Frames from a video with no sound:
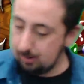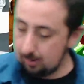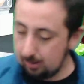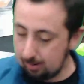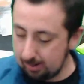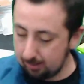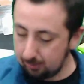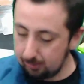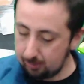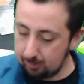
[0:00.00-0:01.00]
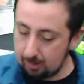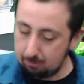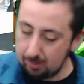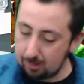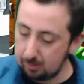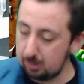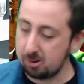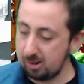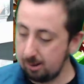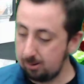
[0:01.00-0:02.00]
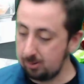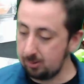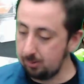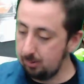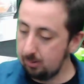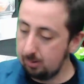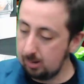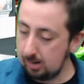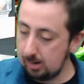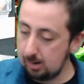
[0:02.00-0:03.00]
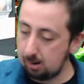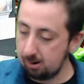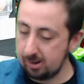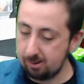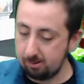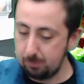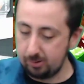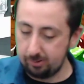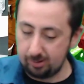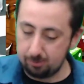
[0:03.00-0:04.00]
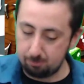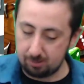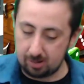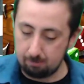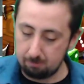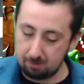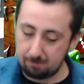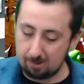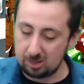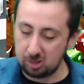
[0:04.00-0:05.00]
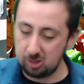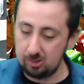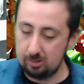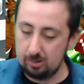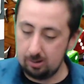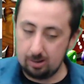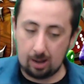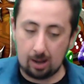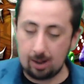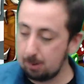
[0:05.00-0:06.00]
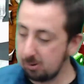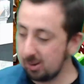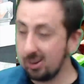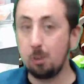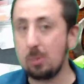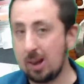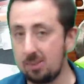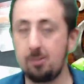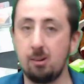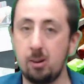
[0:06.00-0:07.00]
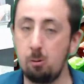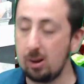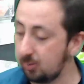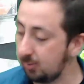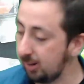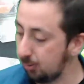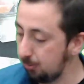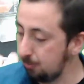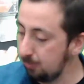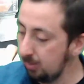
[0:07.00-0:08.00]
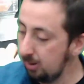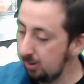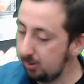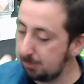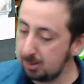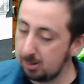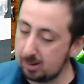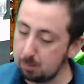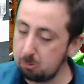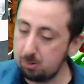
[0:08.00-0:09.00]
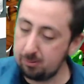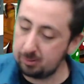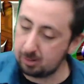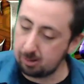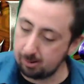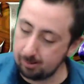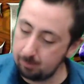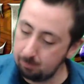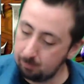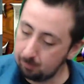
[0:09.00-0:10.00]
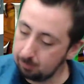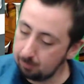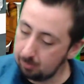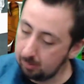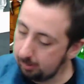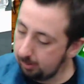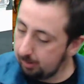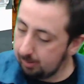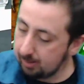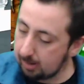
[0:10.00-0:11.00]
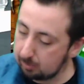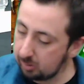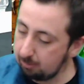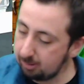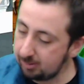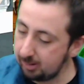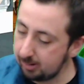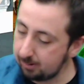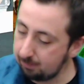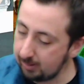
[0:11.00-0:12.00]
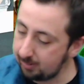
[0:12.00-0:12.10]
Alright, so now that we leveled up our heroes, our hero abilities refresh, and then we're going to go back to our quest phase. So if you look at our previous card, the option that we took, Face the